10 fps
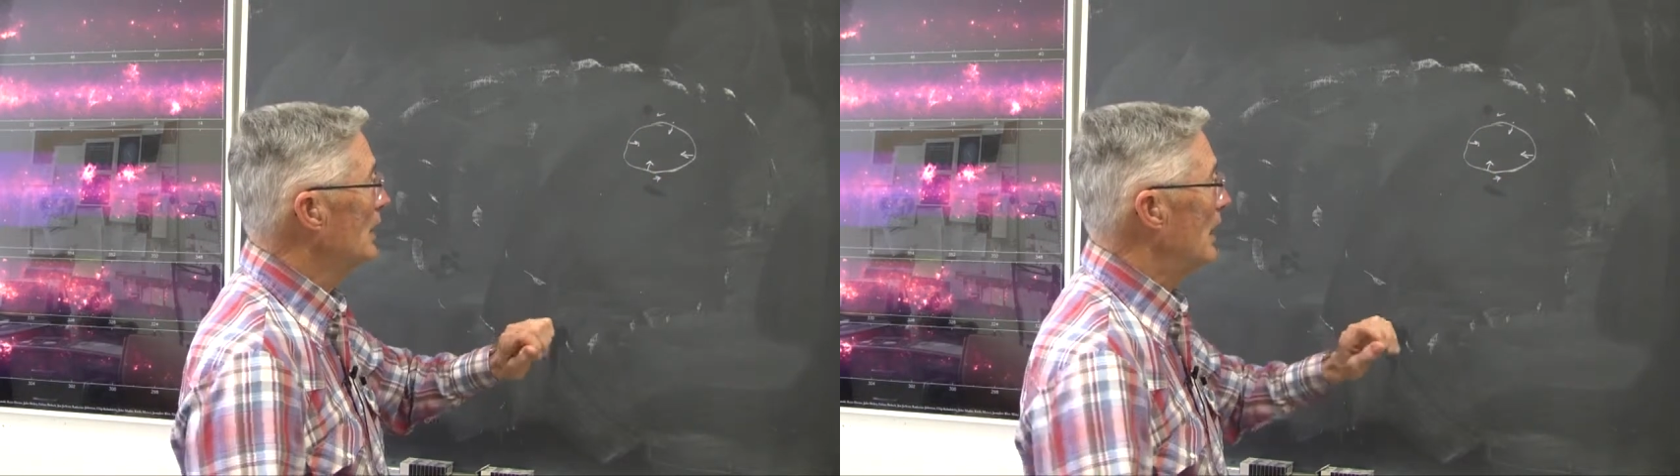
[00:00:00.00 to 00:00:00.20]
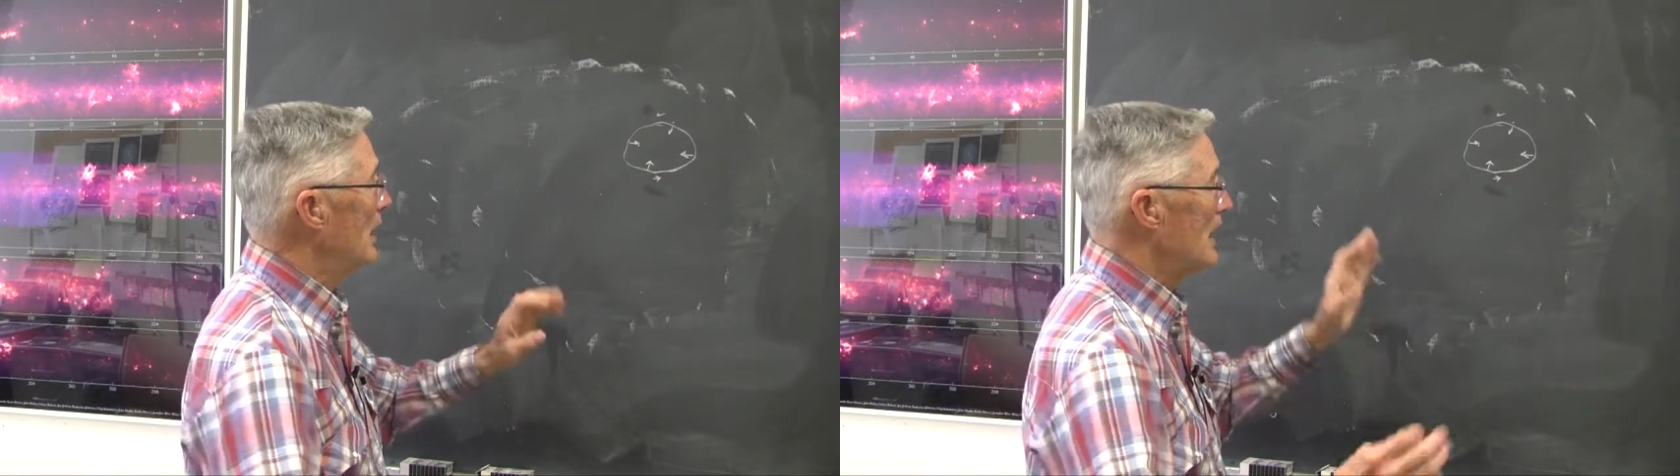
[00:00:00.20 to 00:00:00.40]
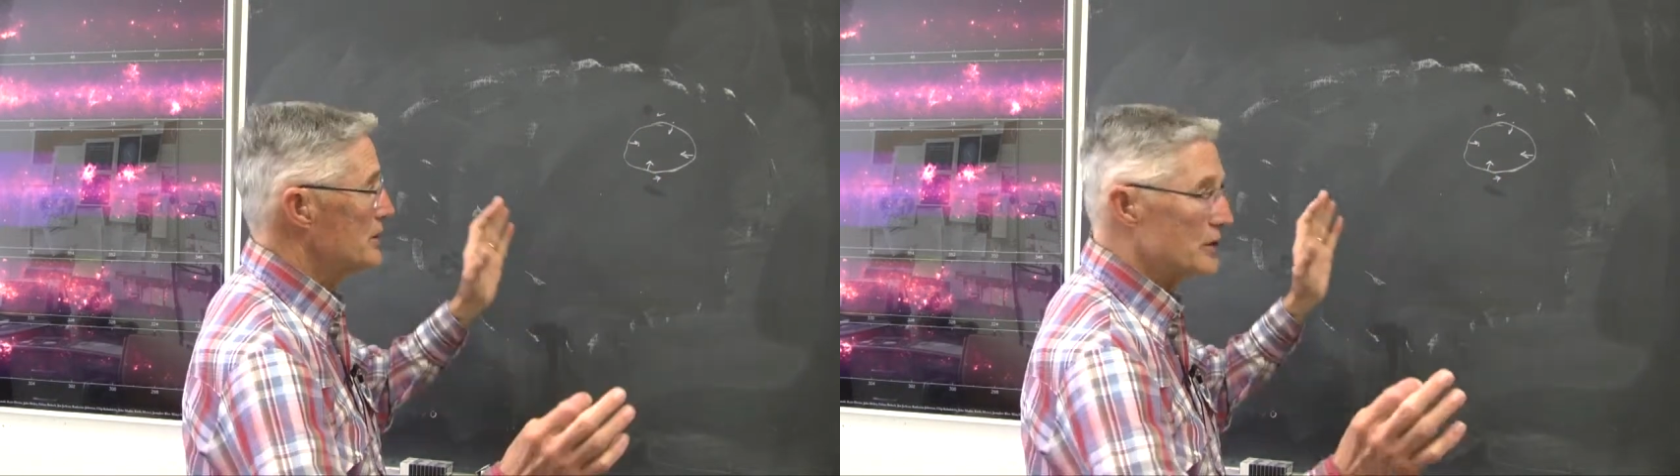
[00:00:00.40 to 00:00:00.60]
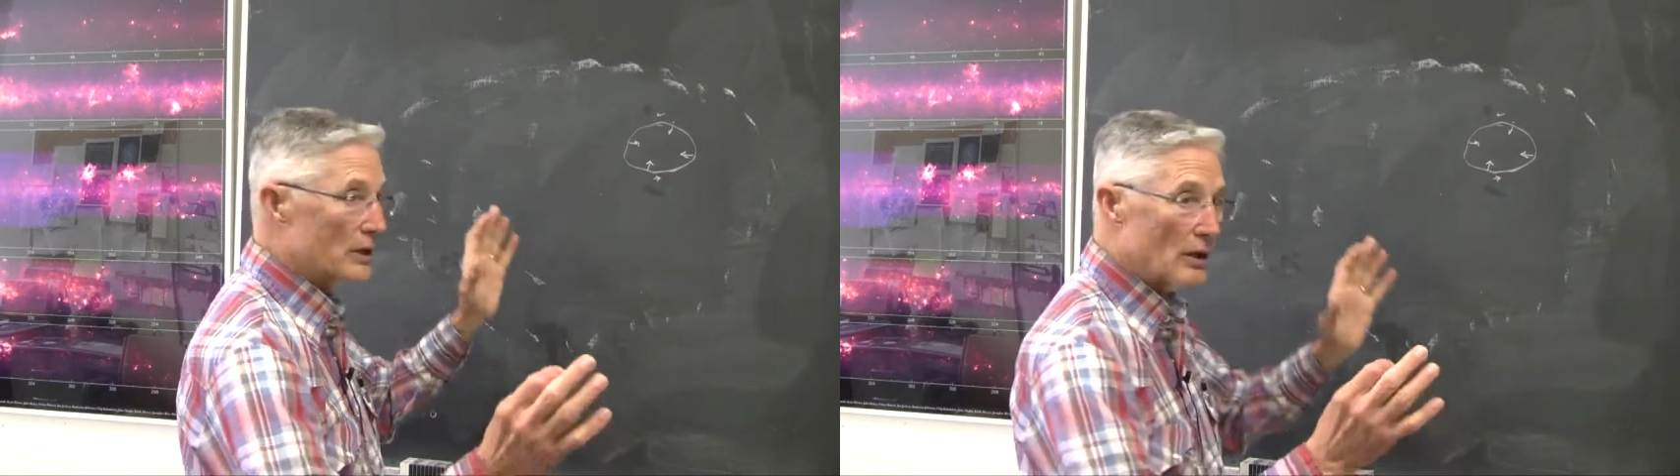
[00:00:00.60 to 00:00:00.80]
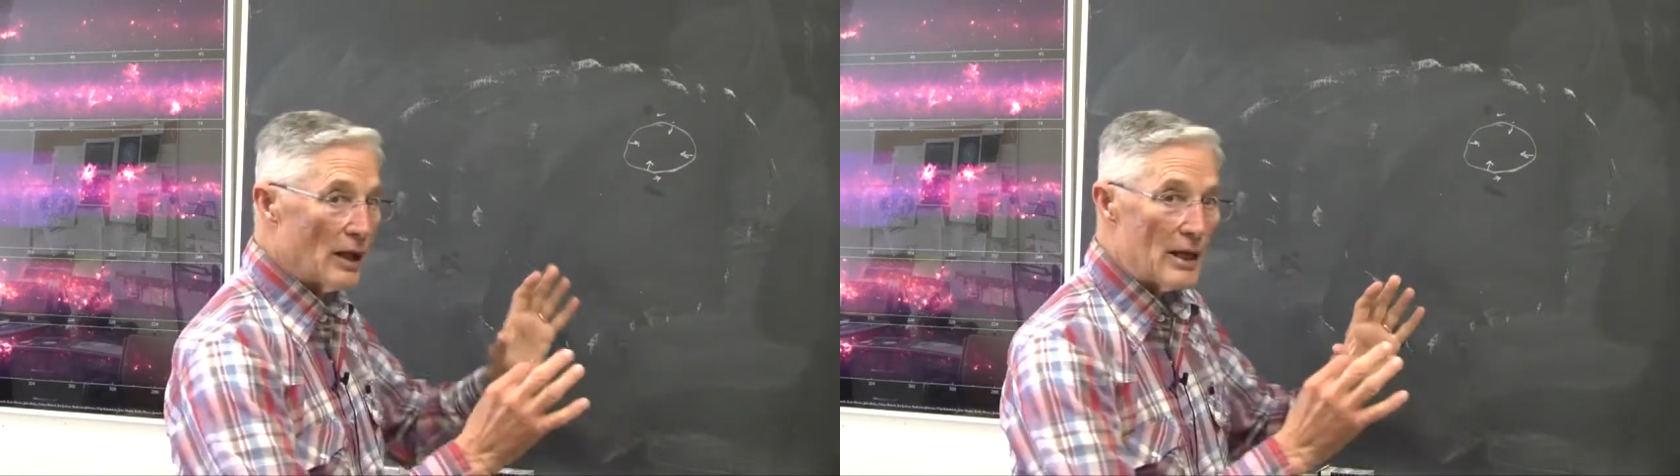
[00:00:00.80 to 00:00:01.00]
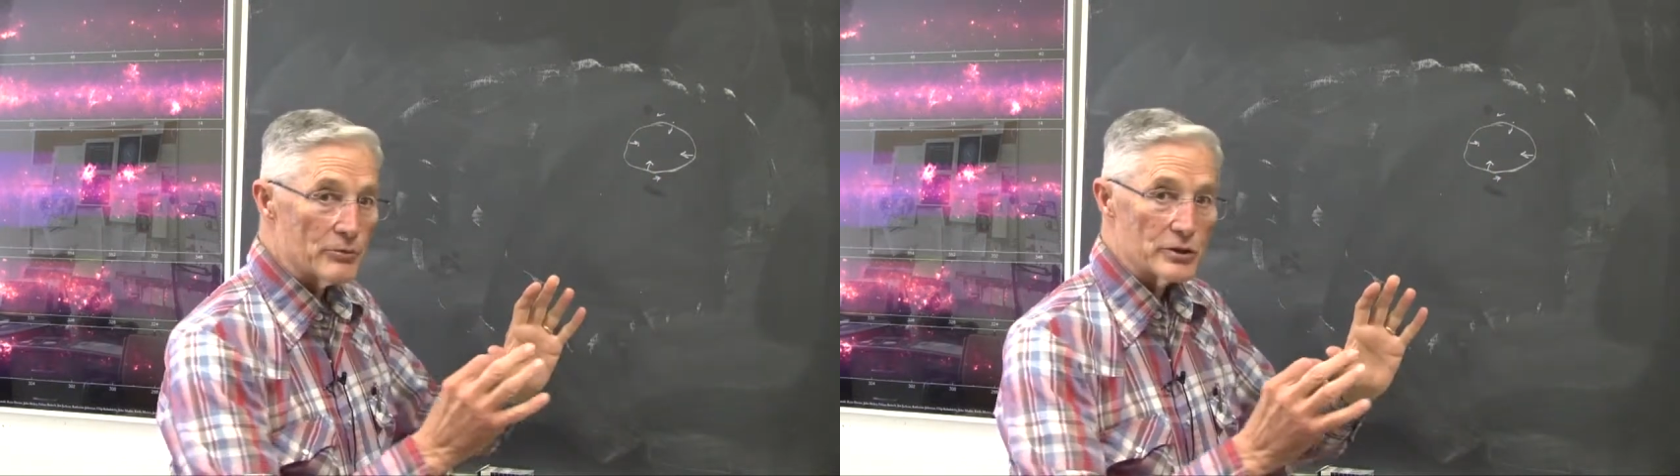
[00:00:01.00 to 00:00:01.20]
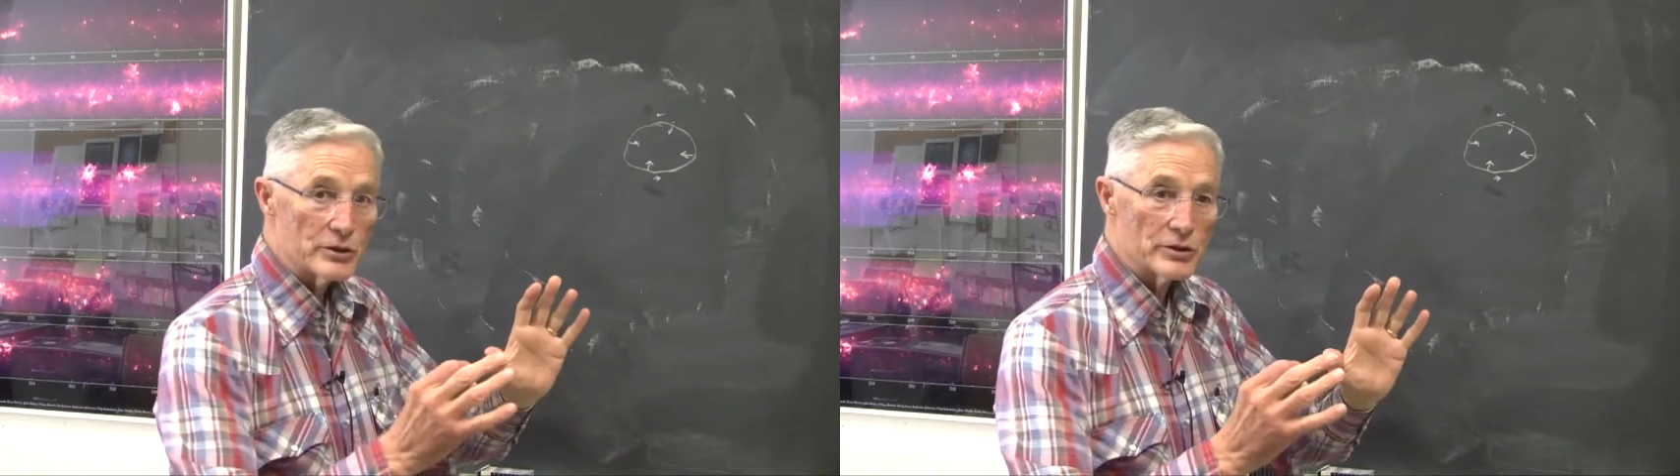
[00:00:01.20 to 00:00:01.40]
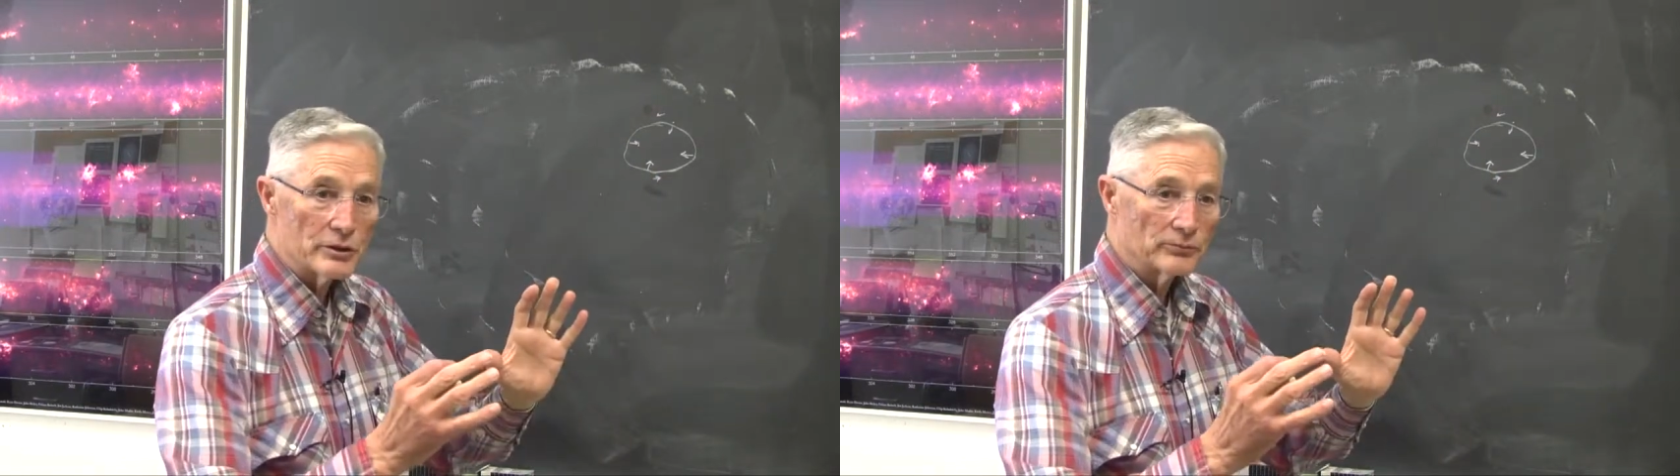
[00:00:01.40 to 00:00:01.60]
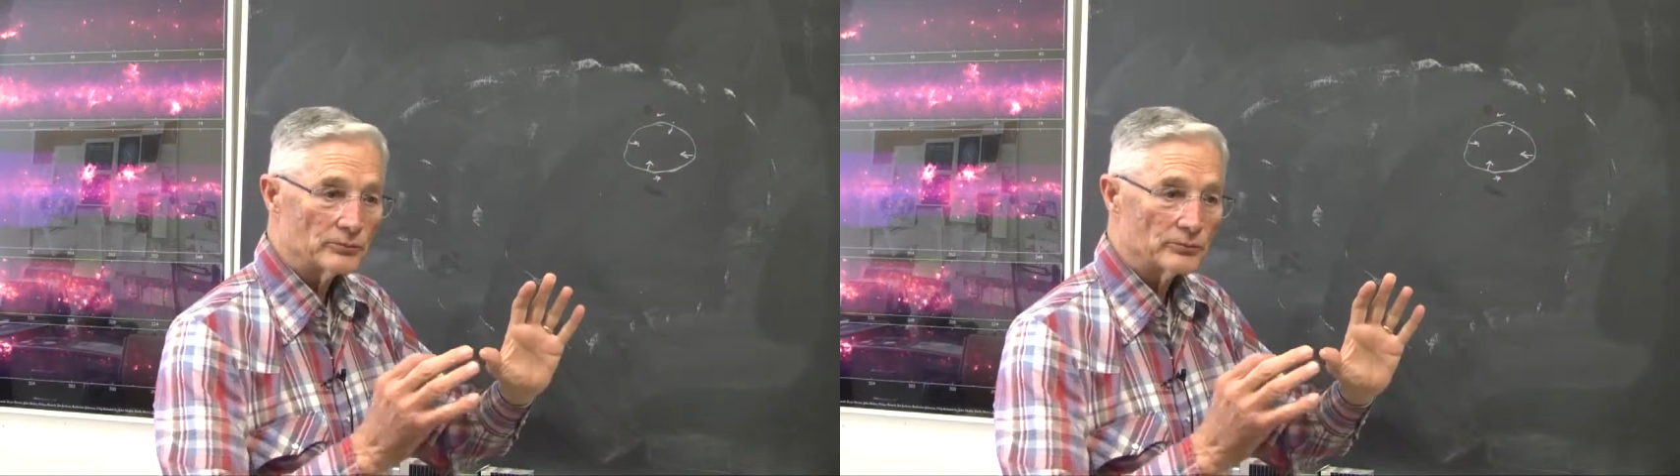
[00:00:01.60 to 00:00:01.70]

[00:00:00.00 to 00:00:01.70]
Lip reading: as it collapses,